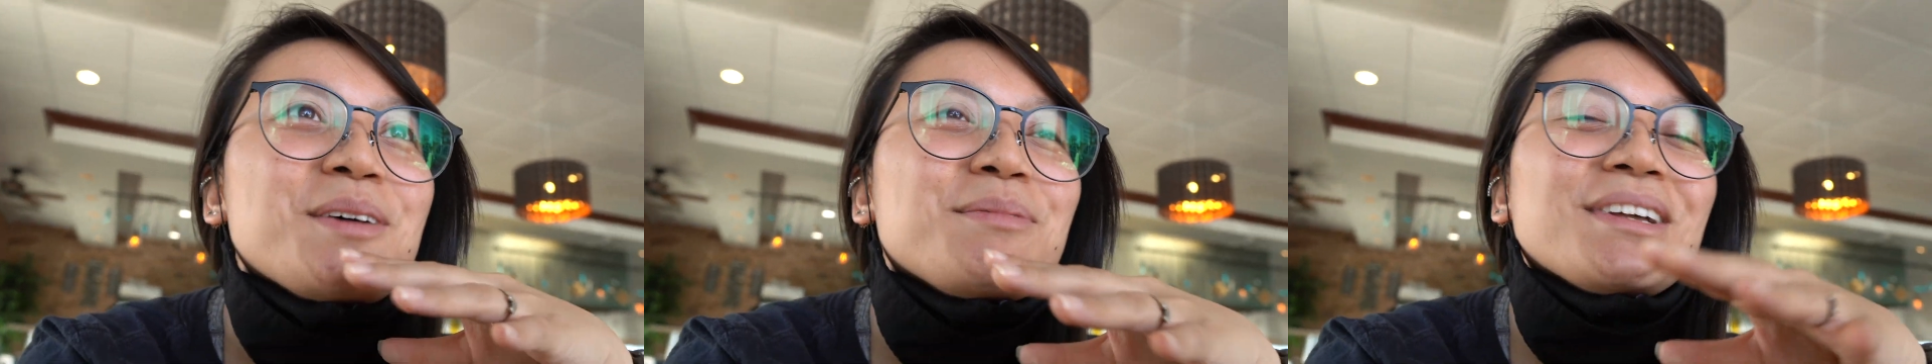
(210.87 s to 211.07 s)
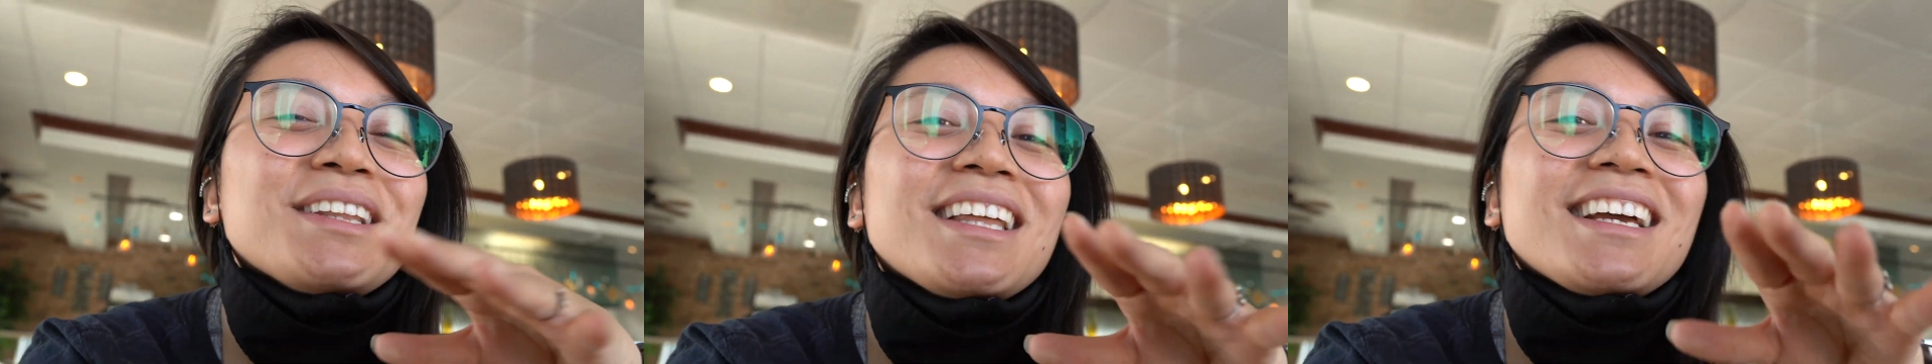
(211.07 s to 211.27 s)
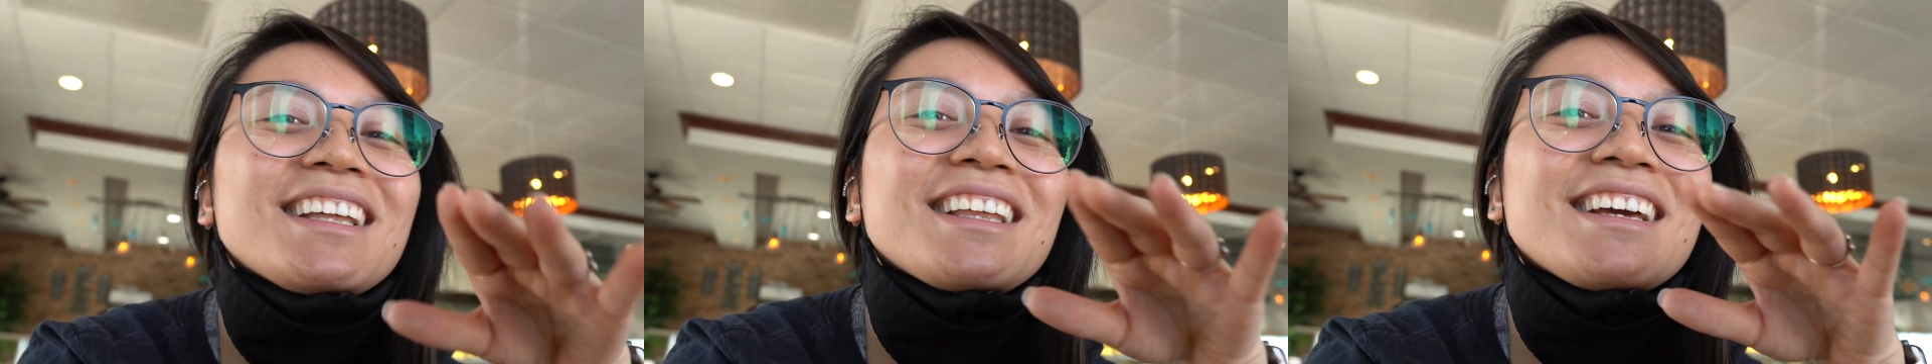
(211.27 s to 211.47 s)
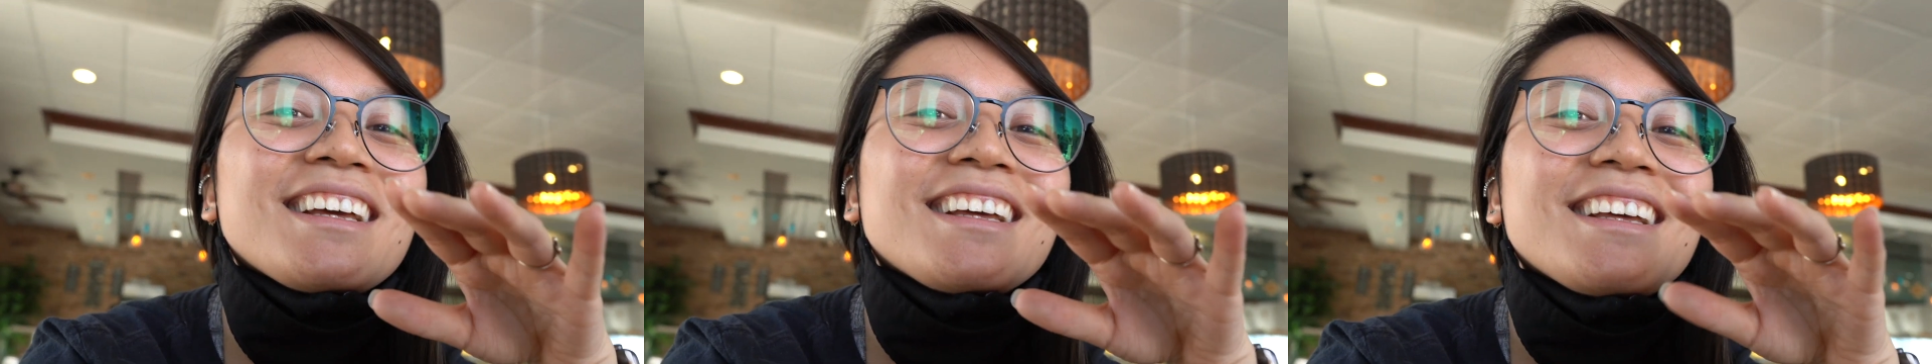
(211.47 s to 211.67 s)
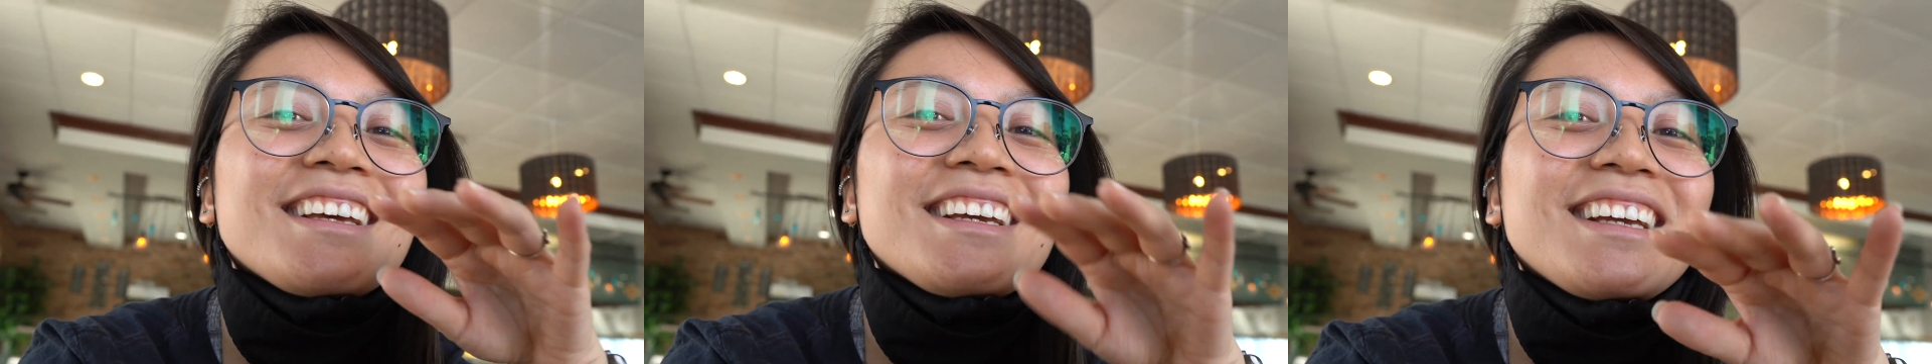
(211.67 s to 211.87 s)
But like
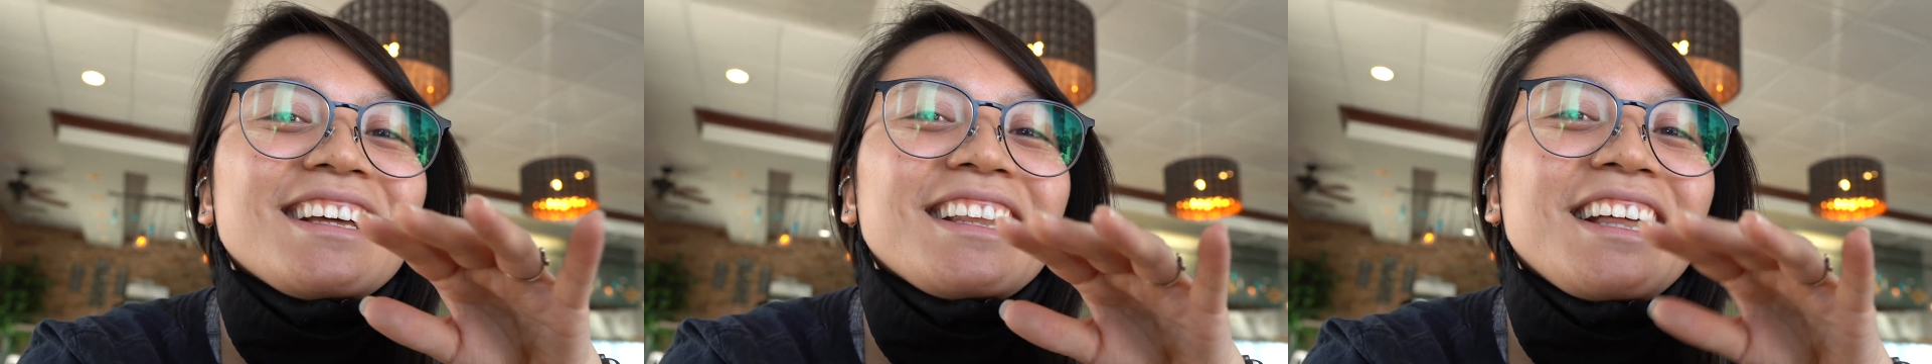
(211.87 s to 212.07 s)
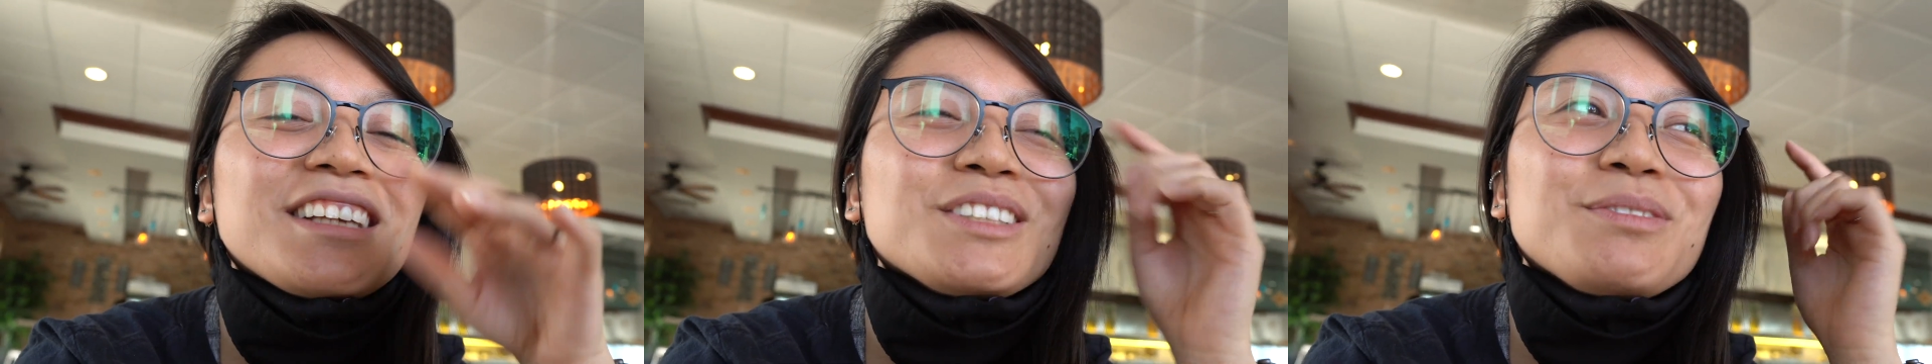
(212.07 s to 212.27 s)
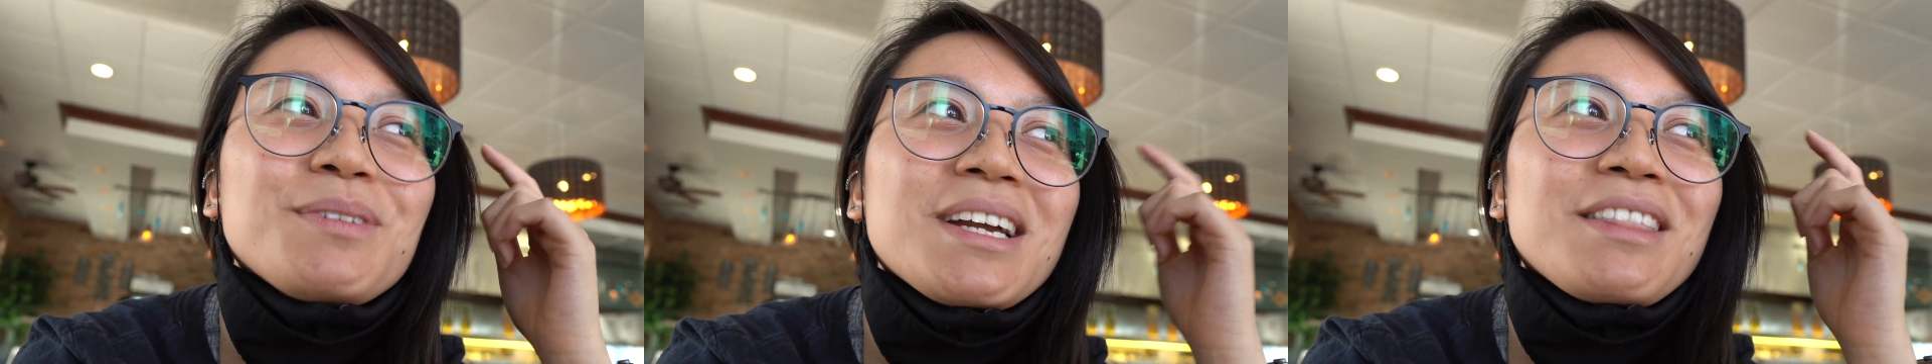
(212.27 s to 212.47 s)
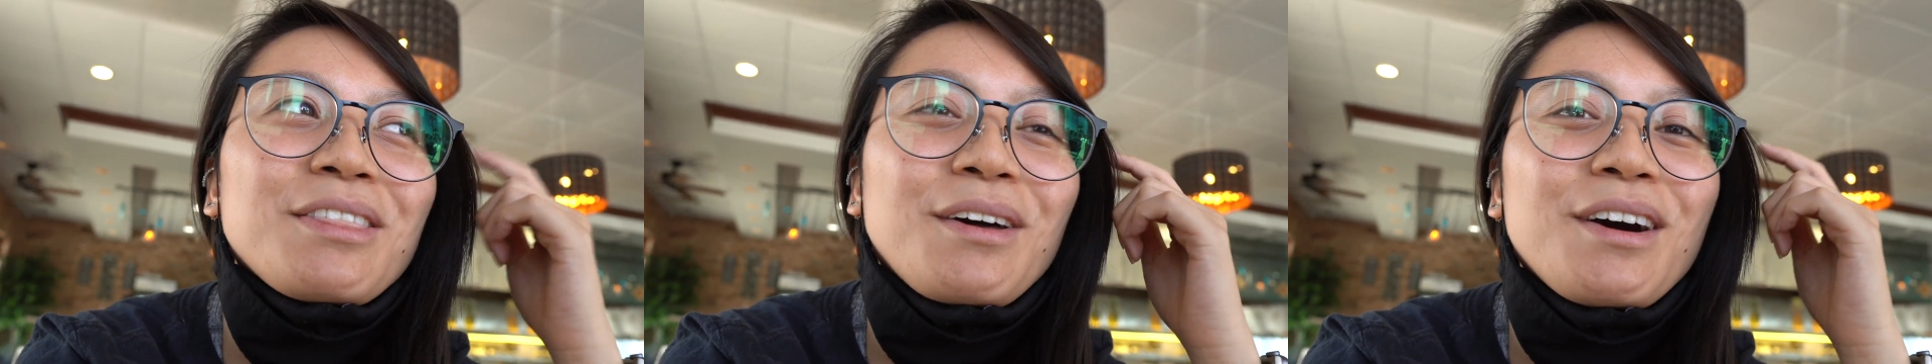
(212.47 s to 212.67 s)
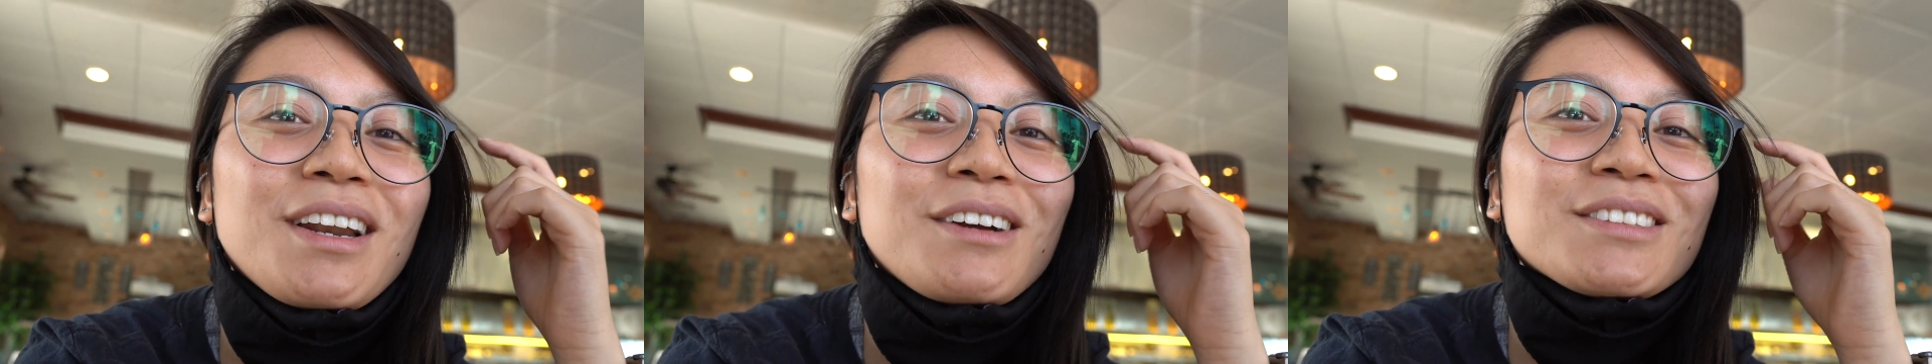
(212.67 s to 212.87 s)
that's what I
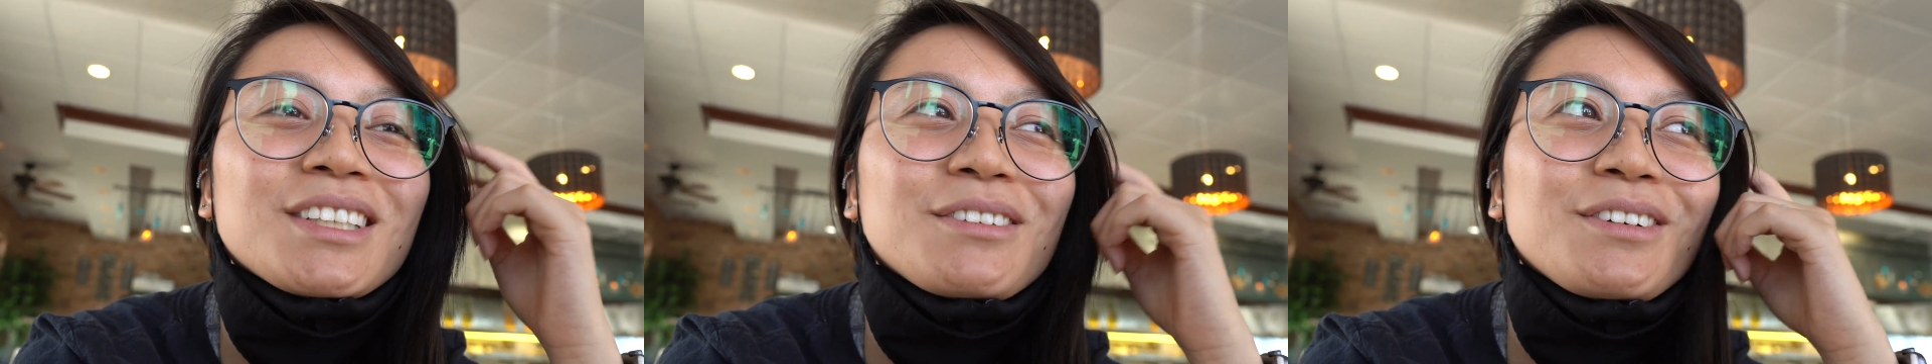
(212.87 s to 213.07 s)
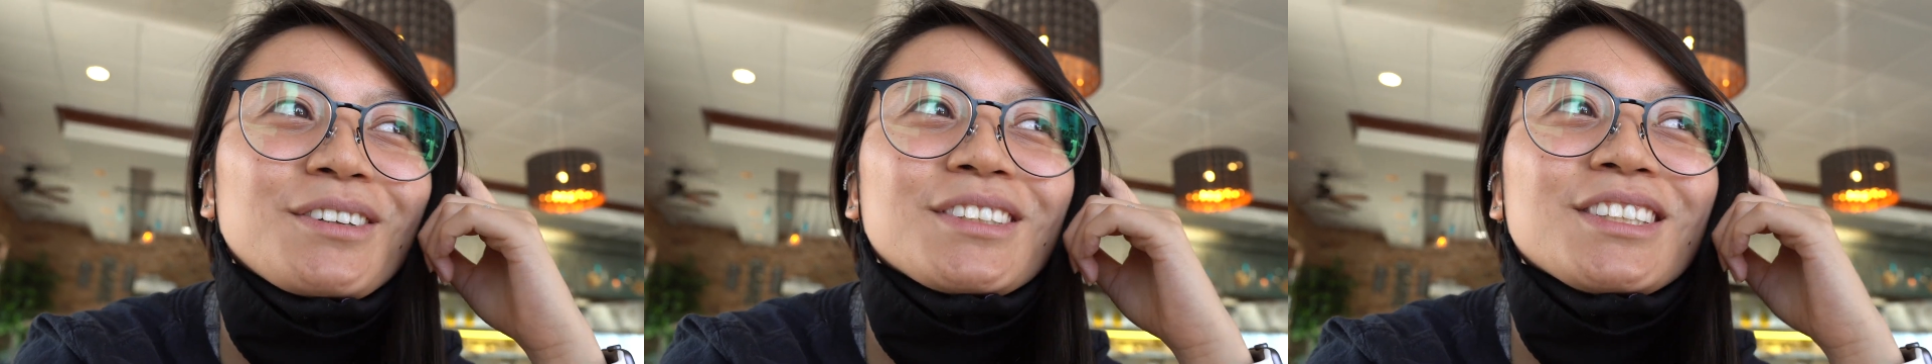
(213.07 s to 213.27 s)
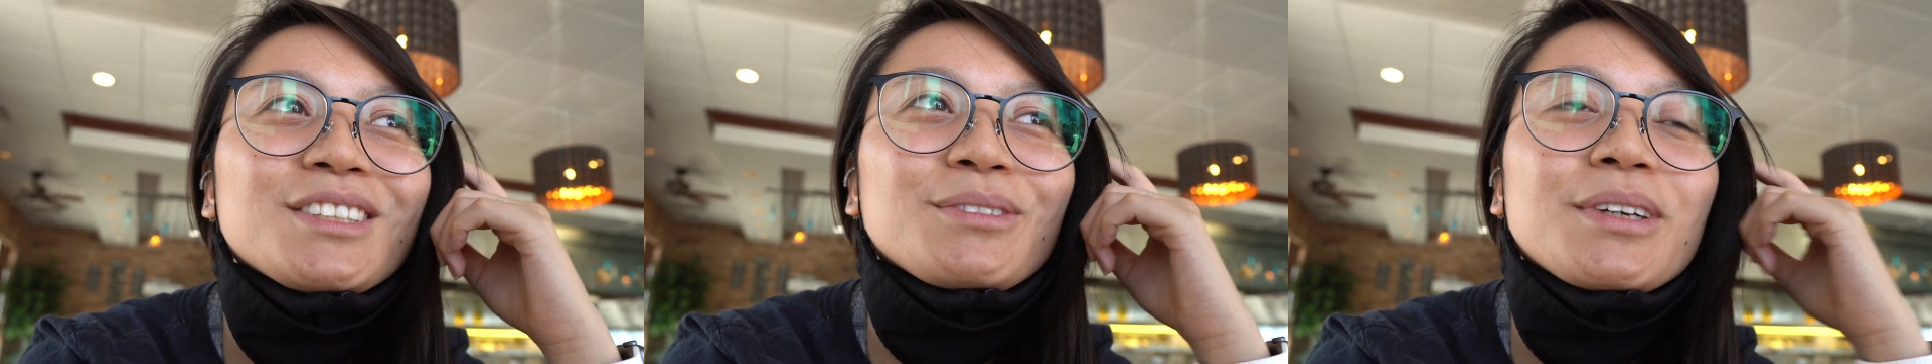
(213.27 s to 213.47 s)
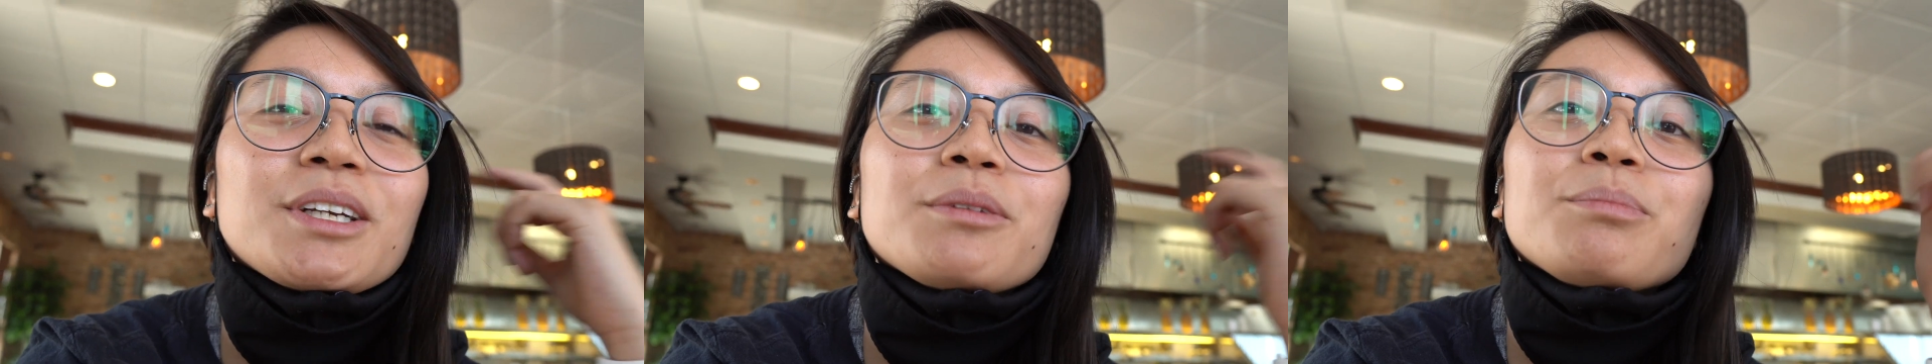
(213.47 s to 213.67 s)
thought. I was like, well this is weird.